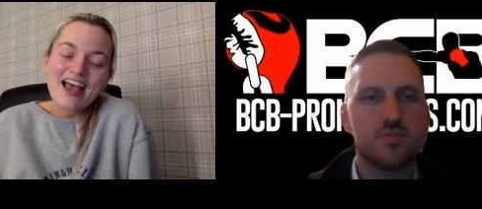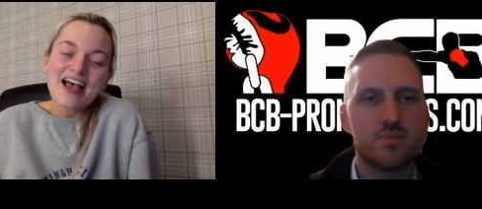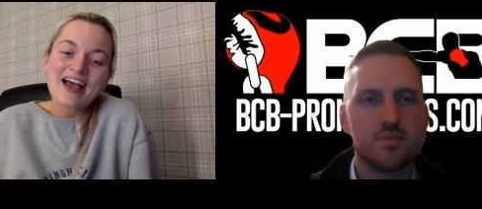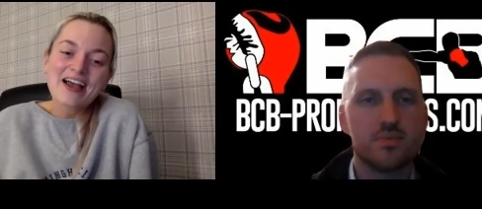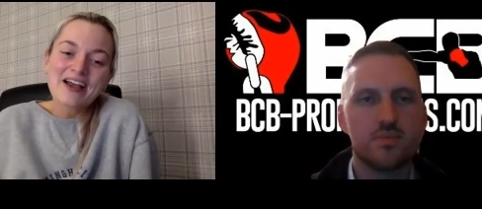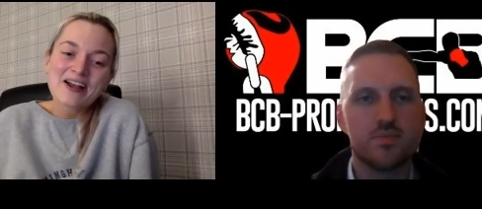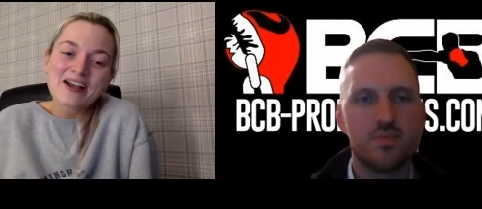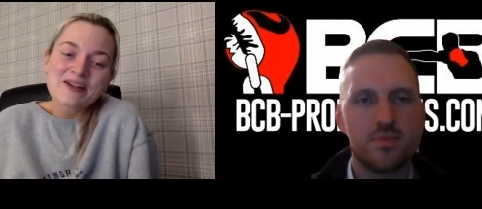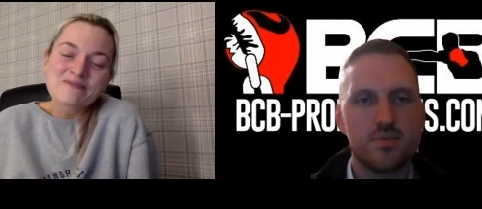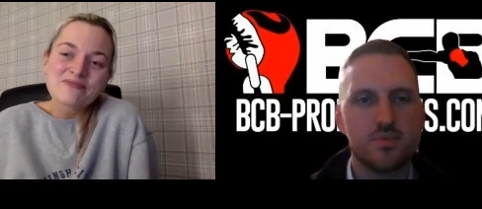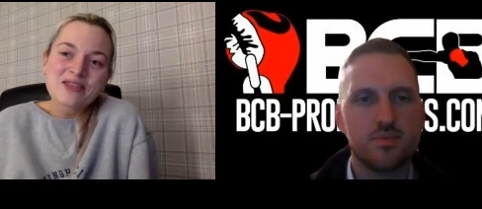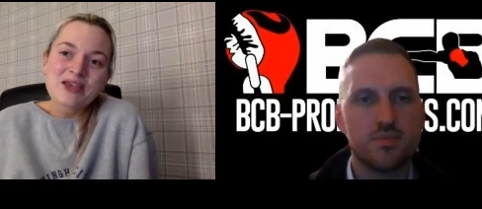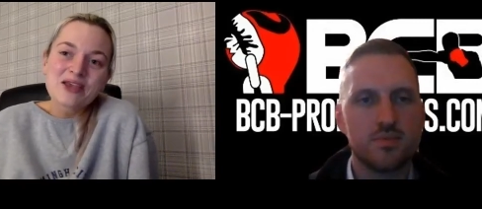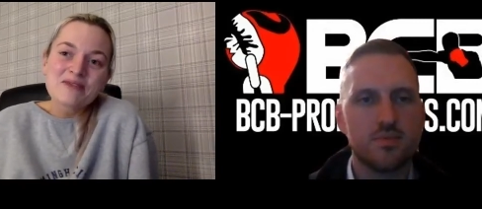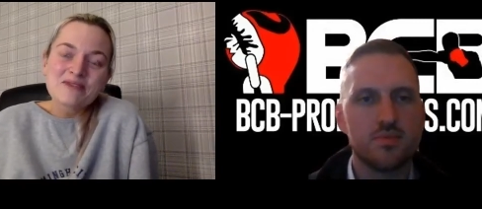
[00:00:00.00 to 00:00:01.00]
Speaker 1: um,
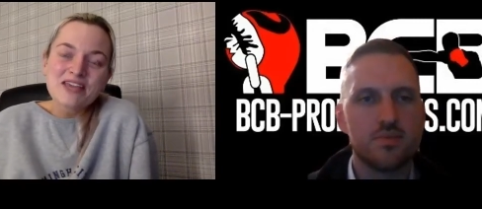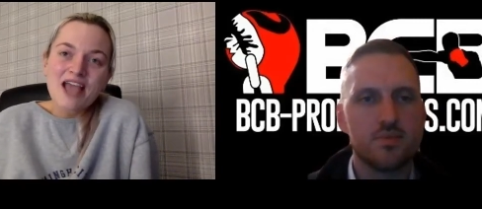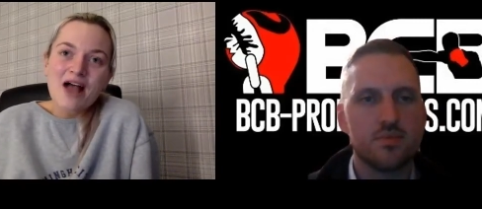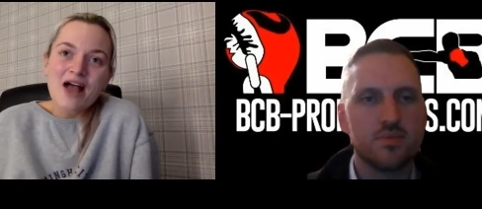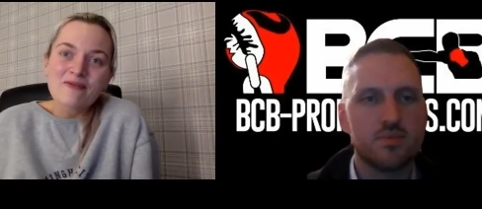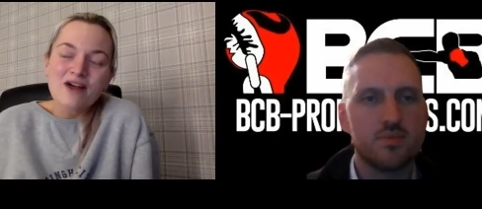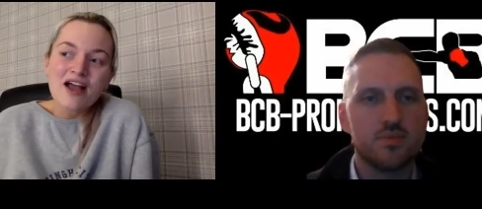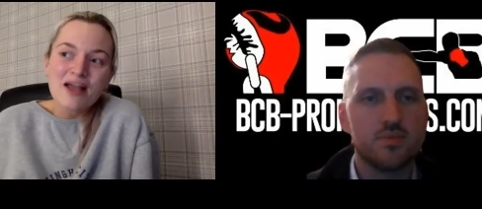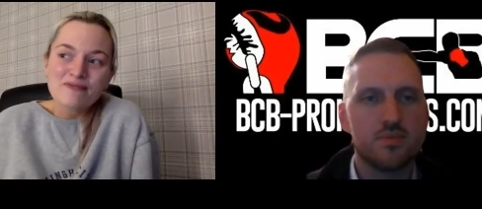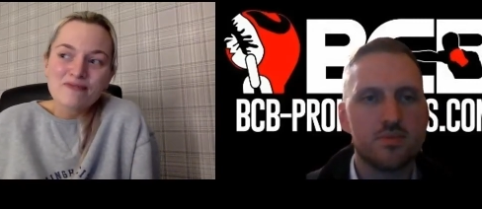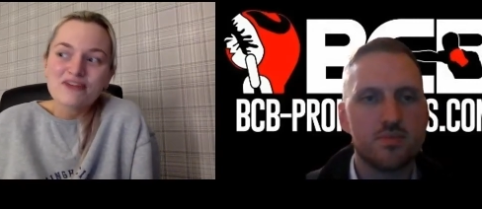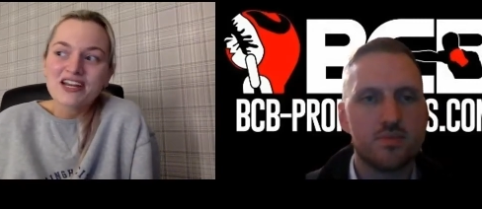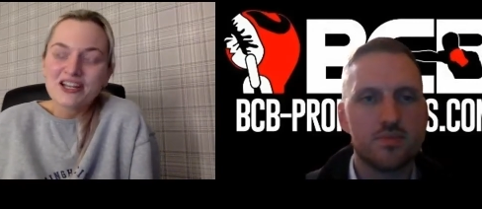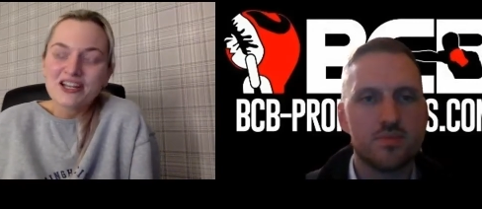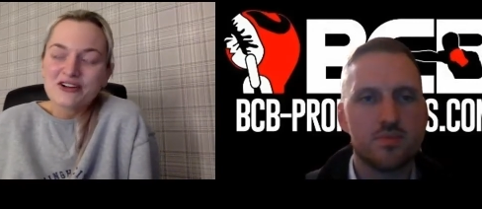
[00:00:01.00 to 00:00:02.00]
but yeah, I'm, I am
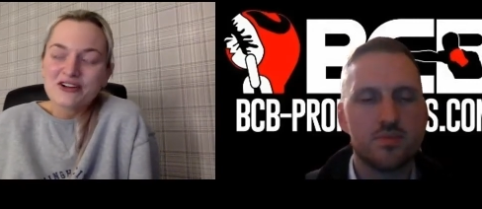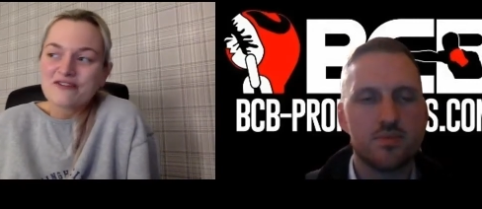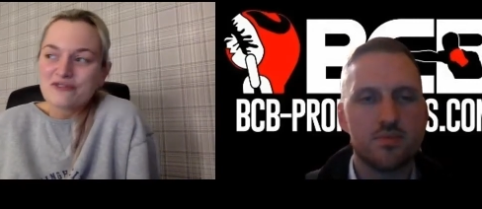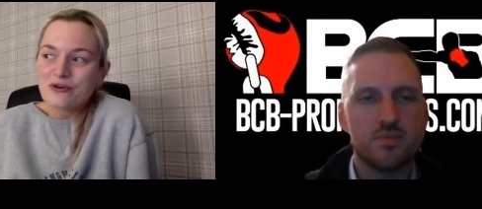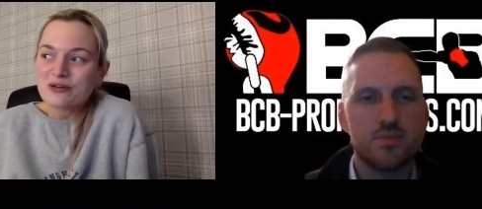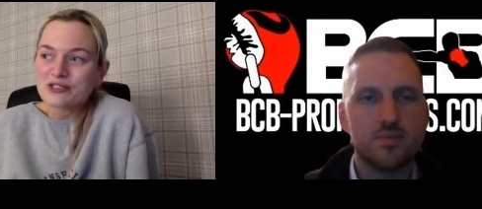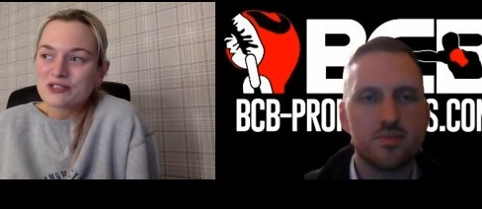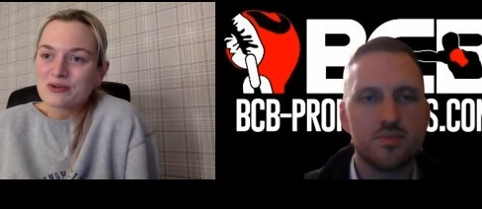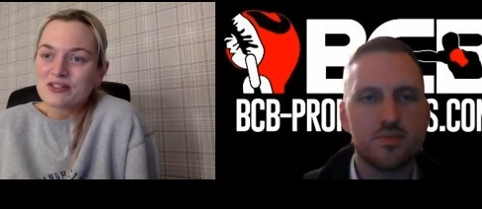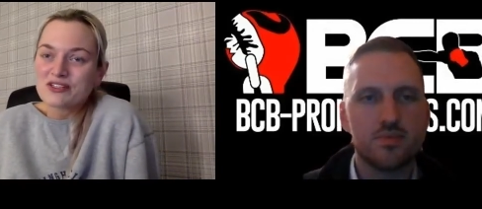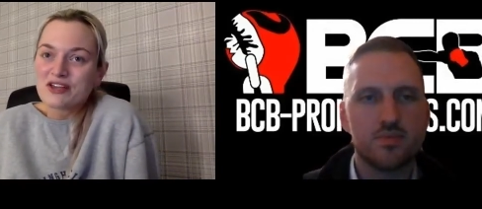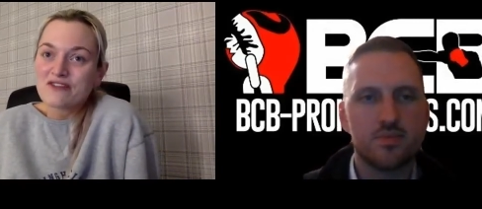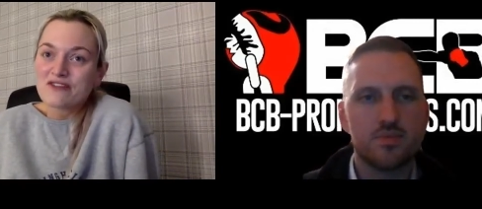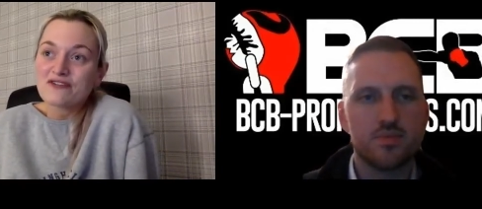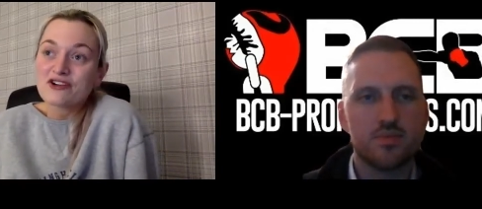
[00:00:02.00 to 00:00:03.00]
really looking forward to it.
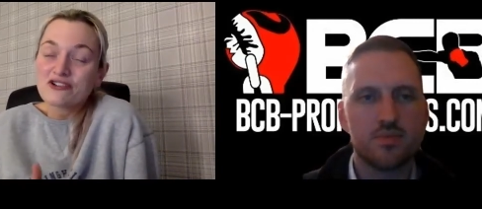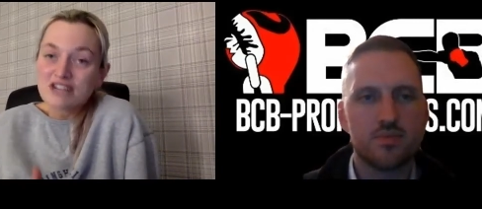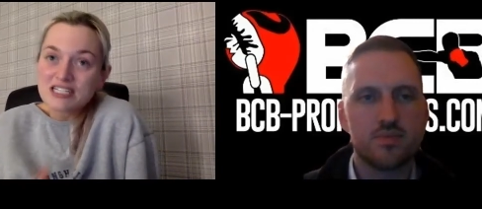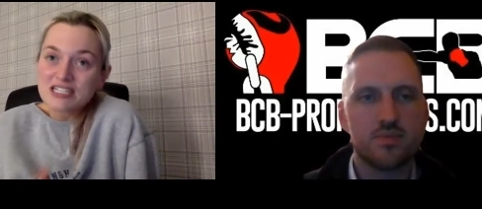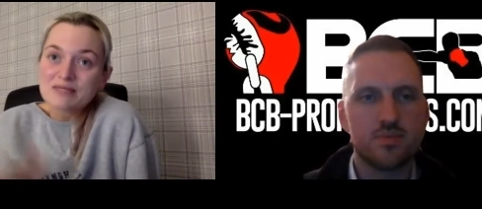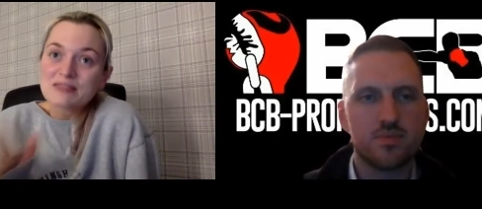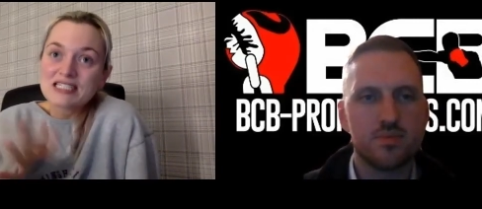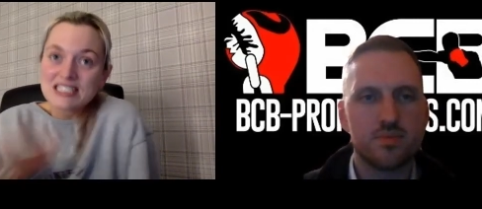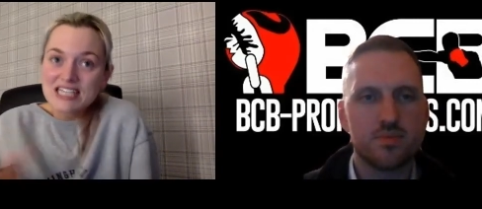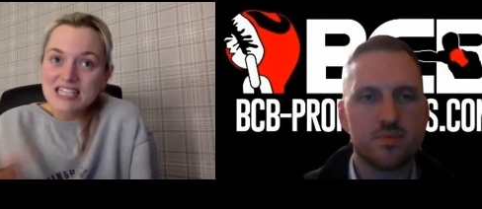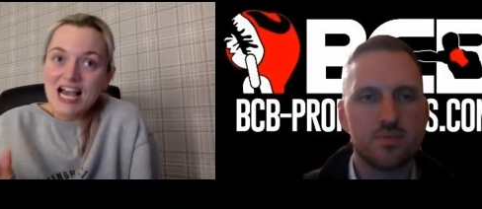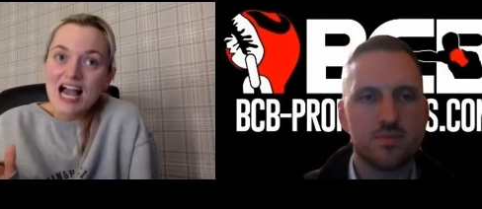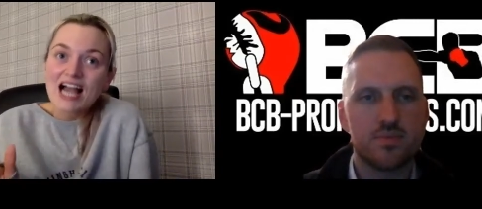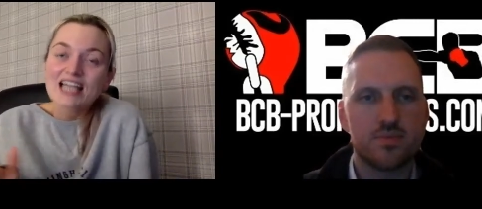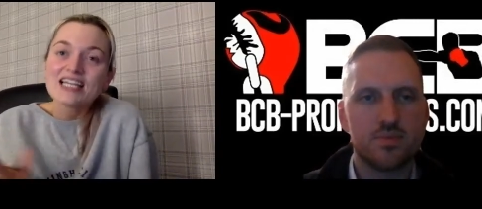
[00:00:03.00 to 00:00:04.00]
So for Christmas
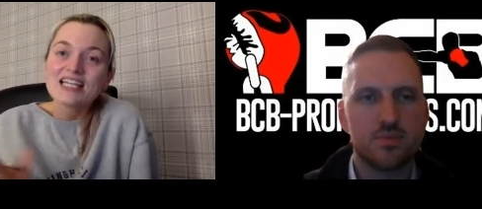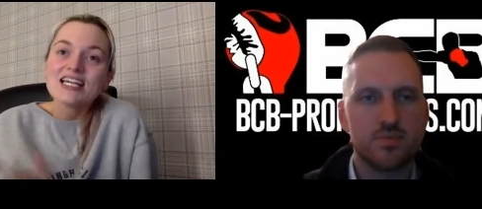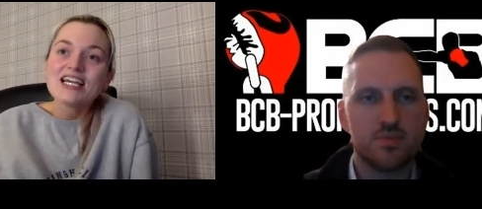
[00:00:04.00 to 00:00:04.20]
Day,